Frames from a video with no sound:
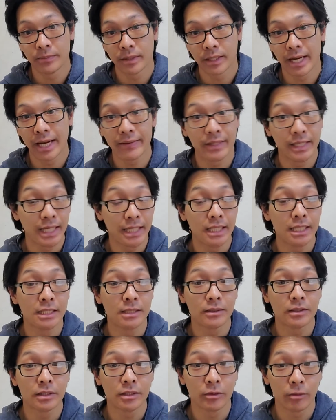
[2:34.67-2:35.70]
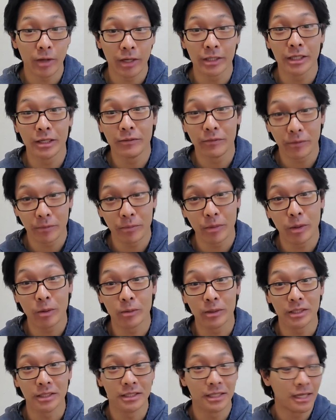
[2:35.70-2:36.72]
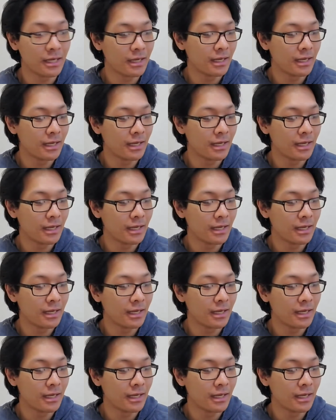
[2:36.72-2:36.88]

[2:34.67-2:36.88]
I had to get this directly from Poland,